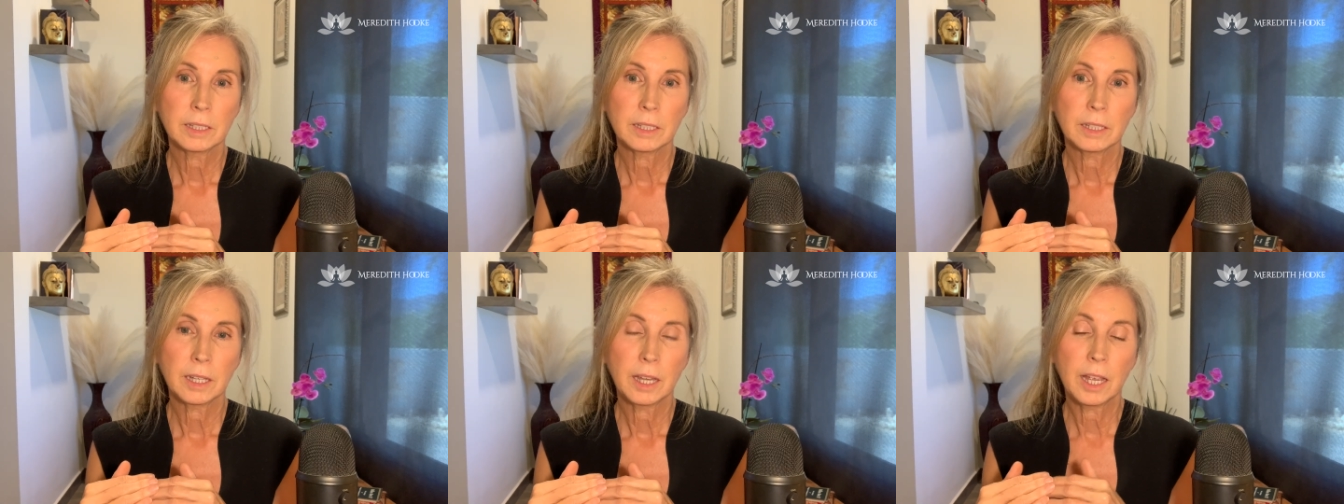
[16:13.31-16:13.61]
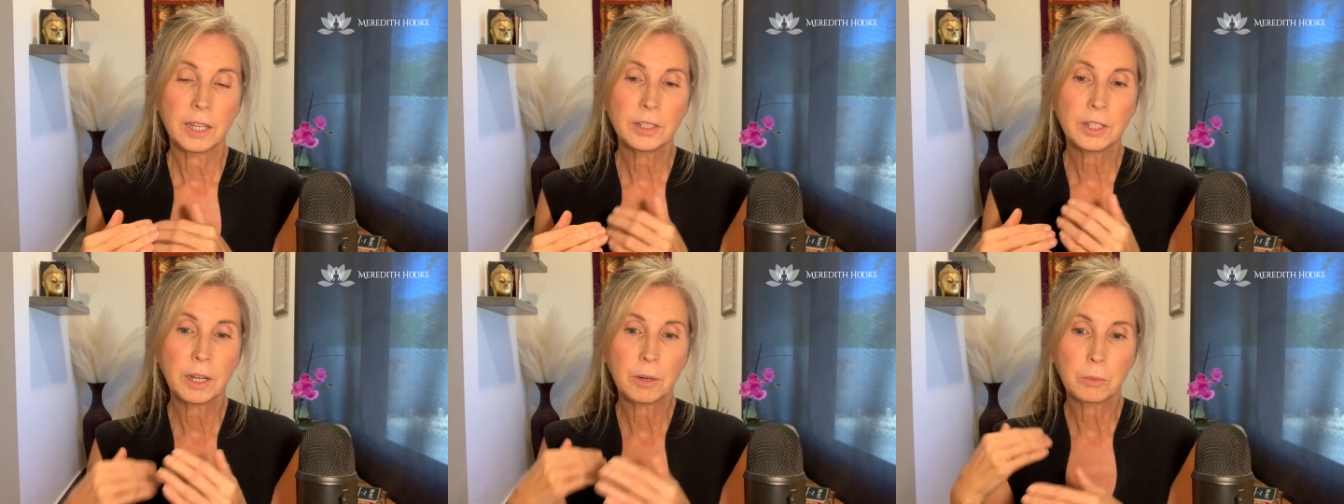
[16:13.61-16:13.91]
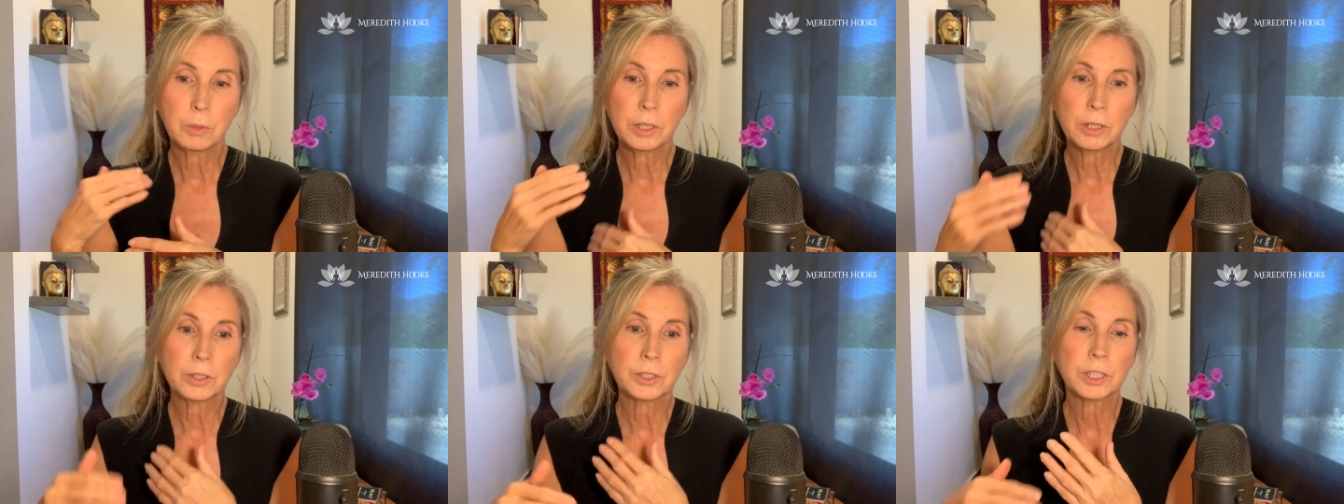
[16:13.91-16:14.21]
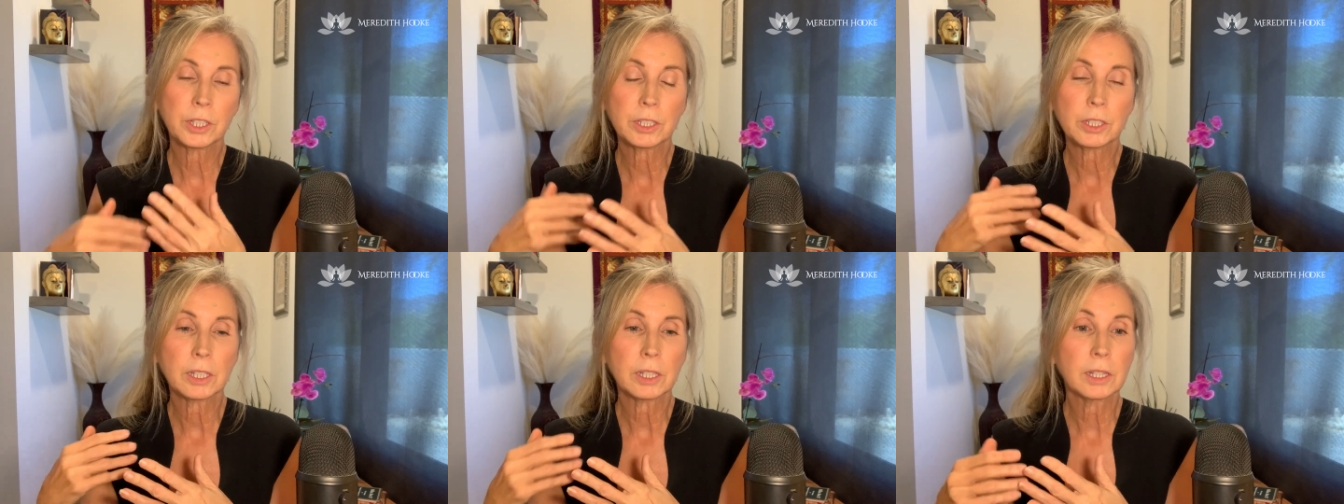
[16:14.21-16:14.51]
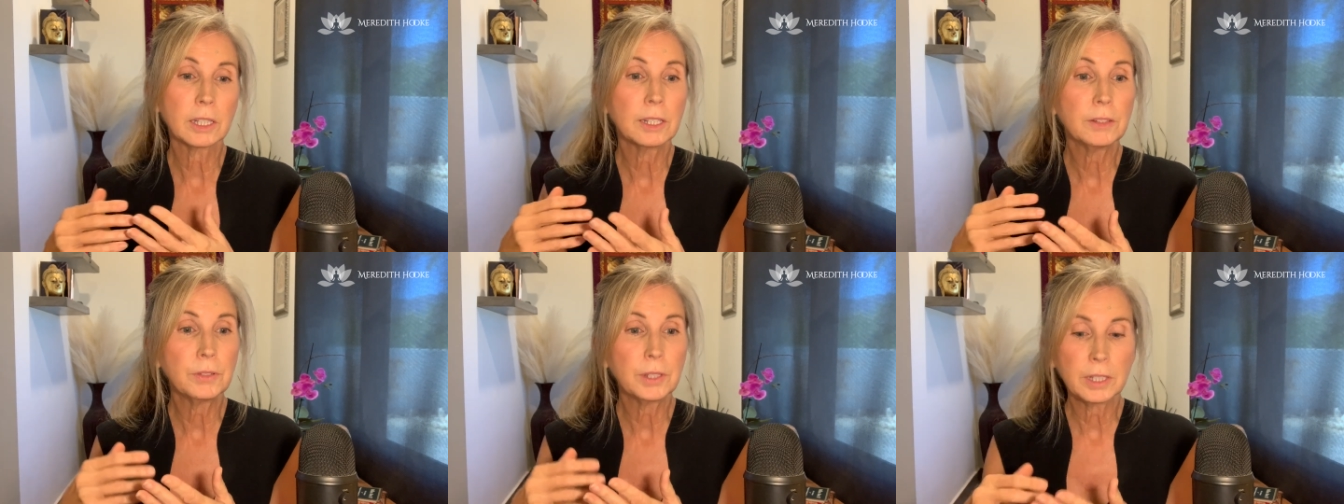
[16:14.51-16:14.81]
And yet we are just
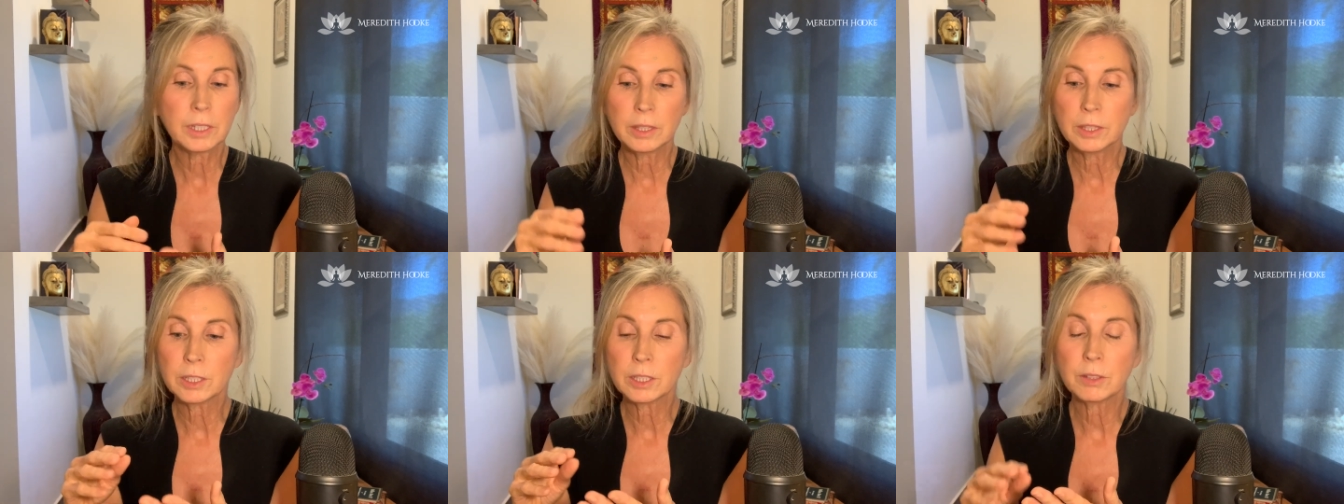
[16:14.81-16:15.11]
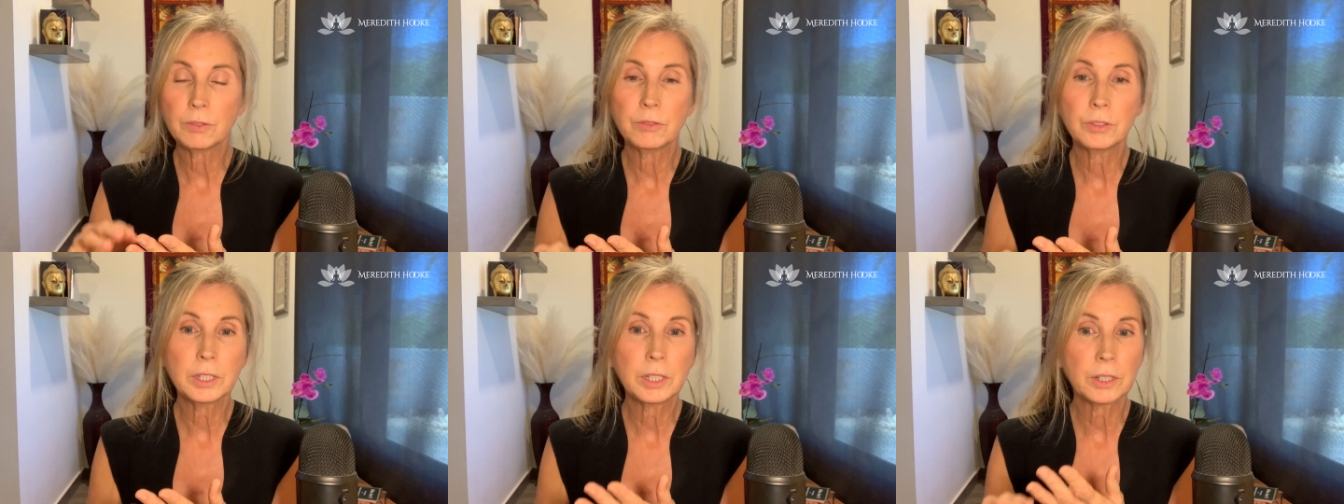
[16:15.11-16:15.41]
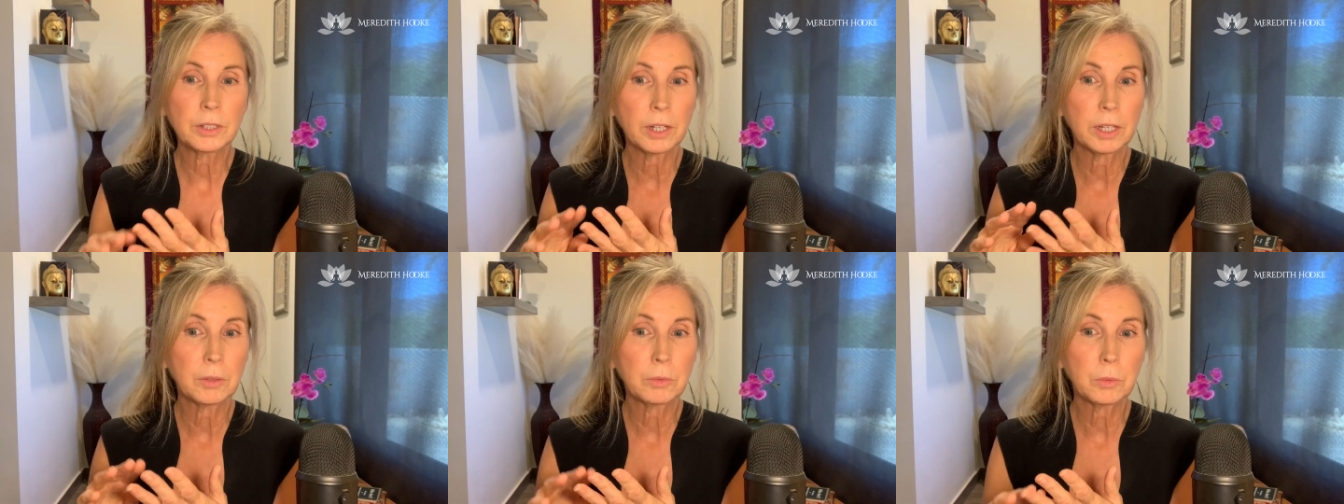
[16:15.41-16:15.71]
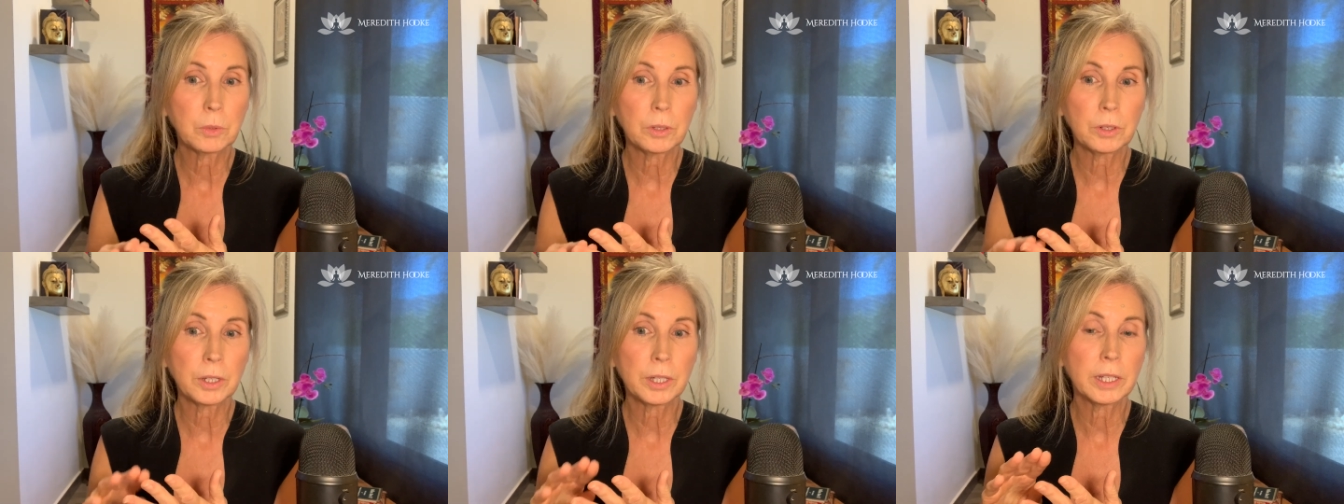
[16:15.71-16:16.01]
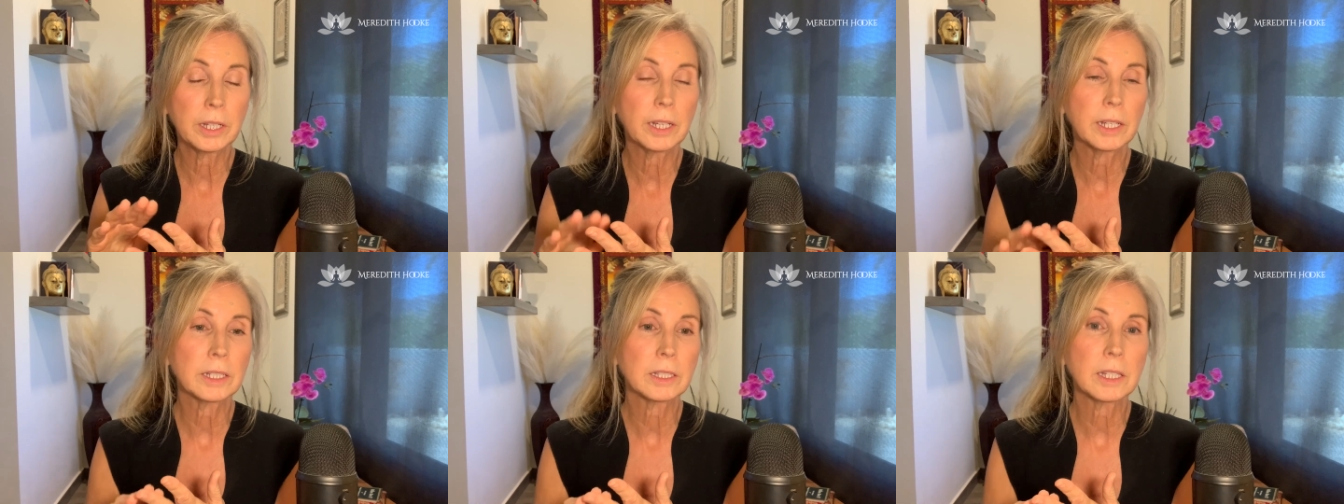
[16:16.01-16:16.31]
living in this fear and worry and
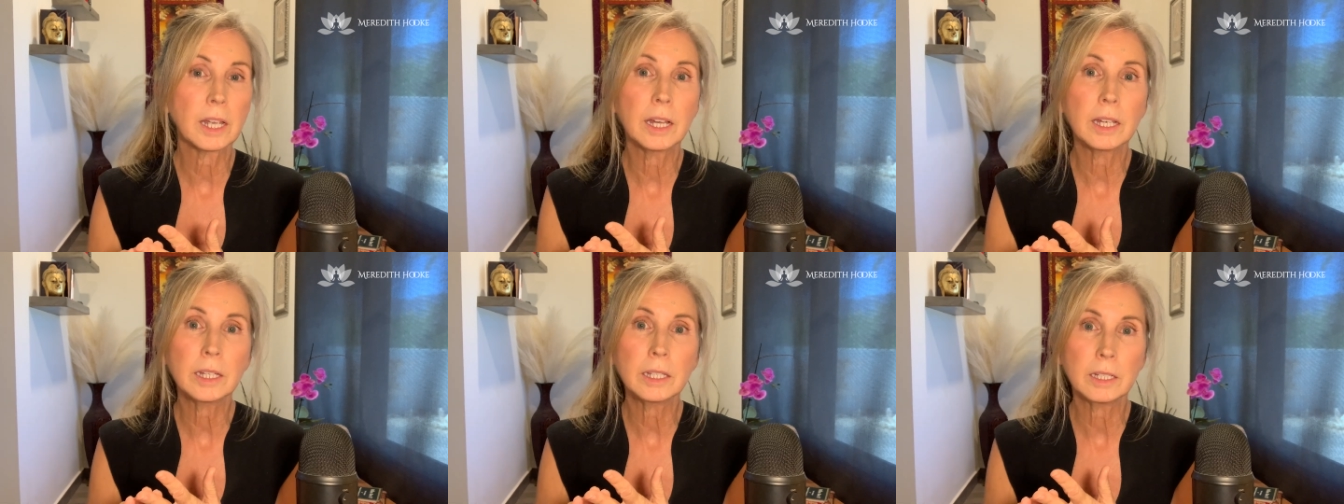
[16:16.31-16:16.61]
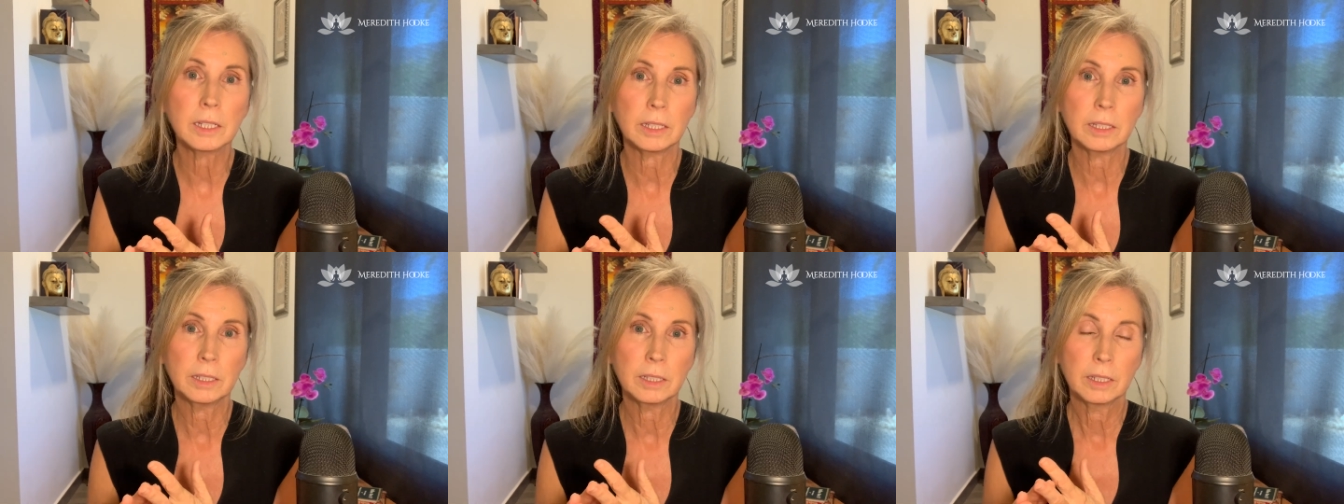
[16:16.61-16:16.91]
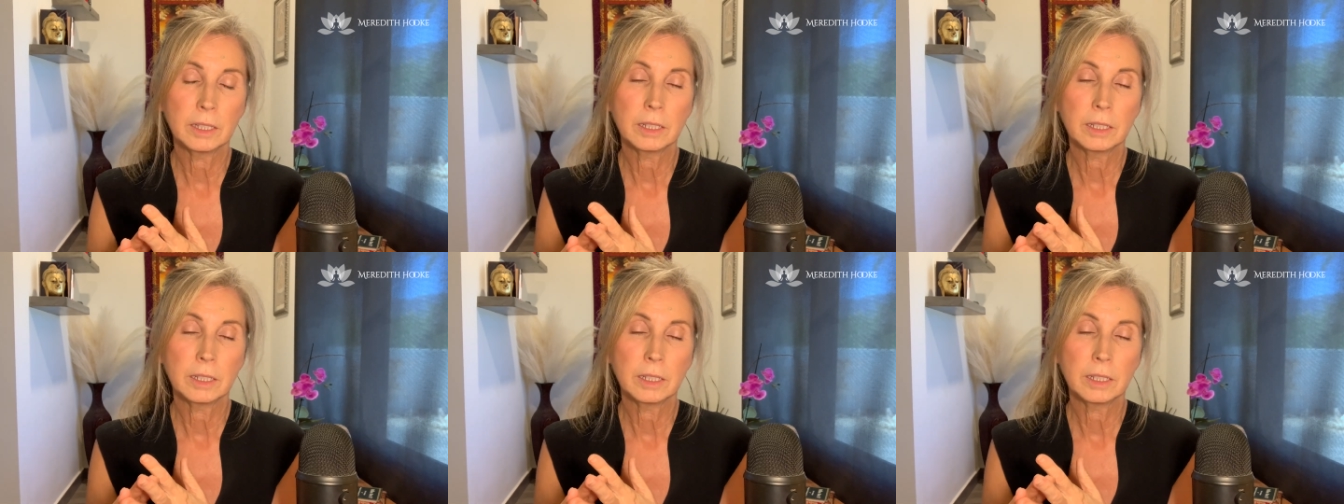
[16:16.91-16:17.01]
anxiety